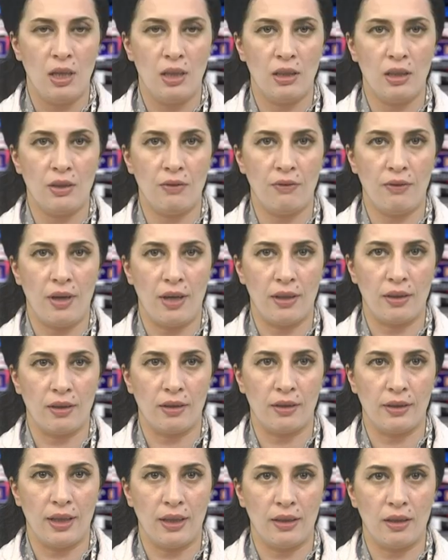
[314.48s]
it is
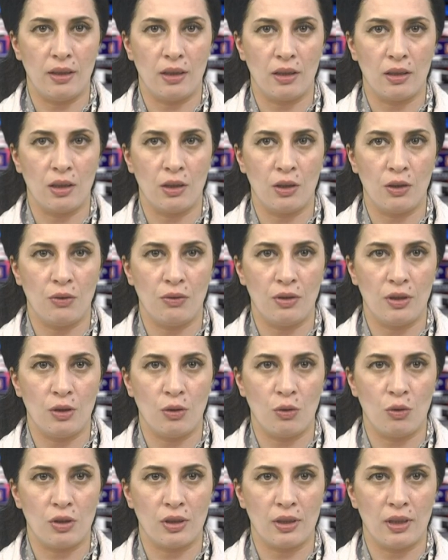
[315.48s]
vital that the concluded
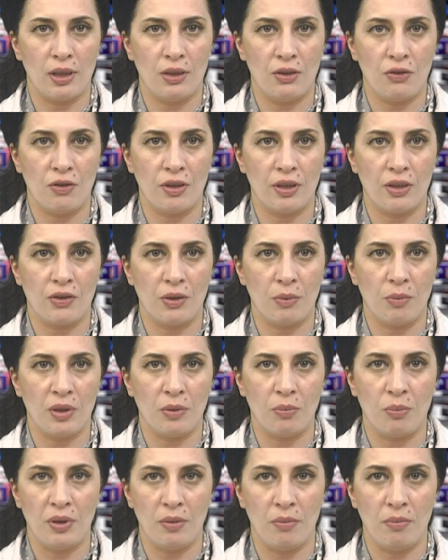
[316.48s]
host country
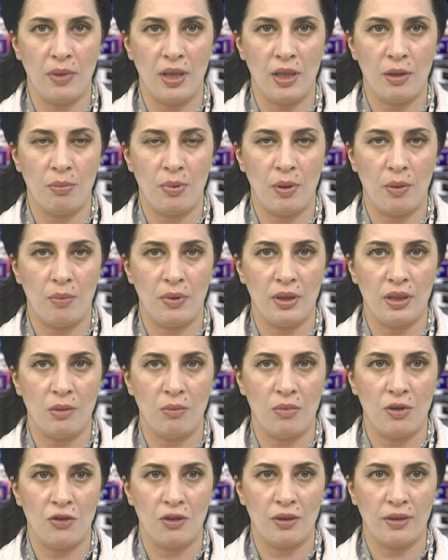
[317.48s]
agreement be made public
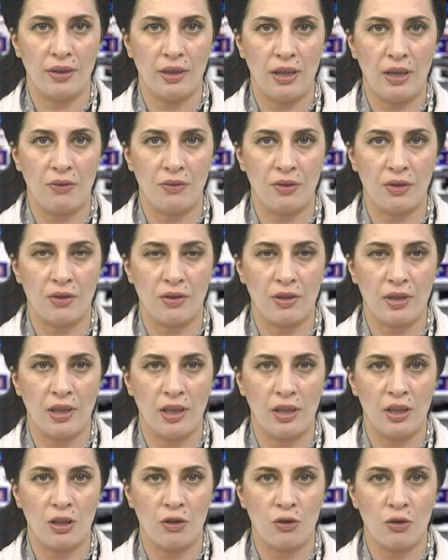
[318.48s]
immediately after
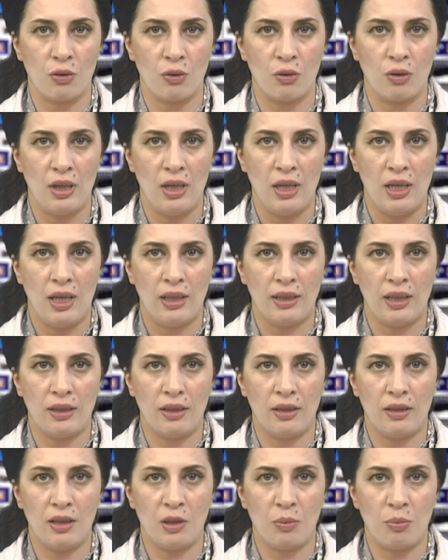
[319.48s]
signing so that
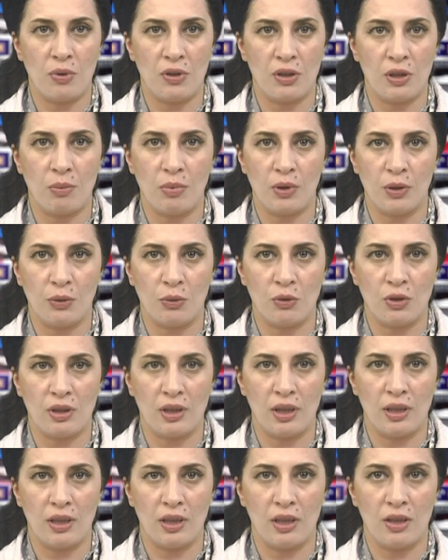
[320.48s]
it is possible to
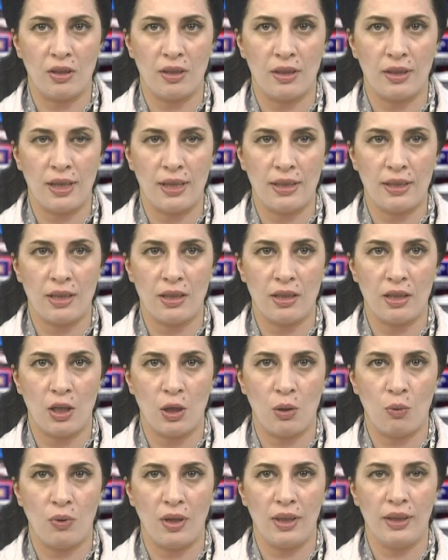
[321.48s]
study and assesses
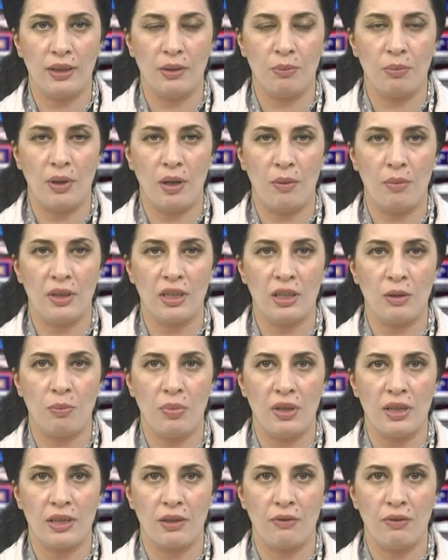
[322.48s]
how well the public
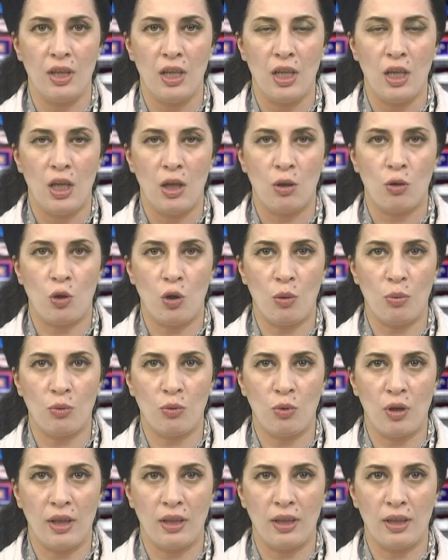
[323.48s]
space of
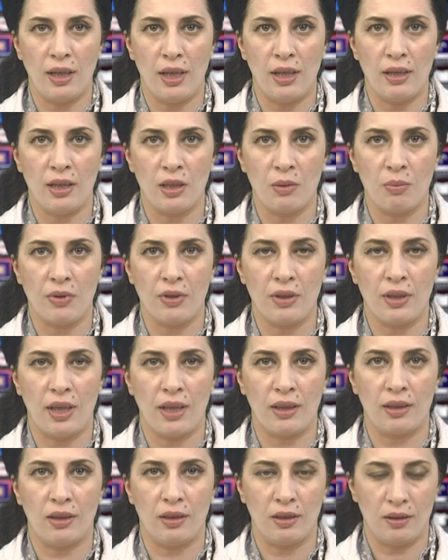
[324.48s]
COP29 is
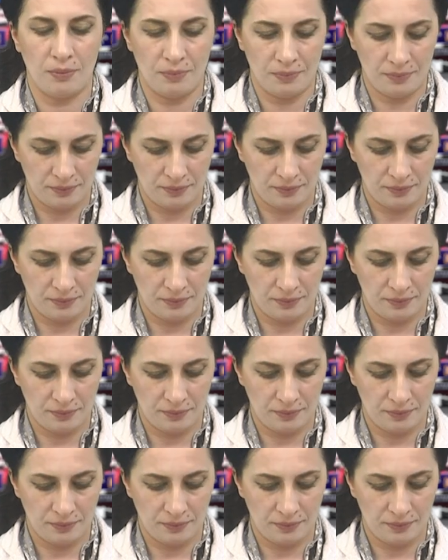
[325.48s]
protected.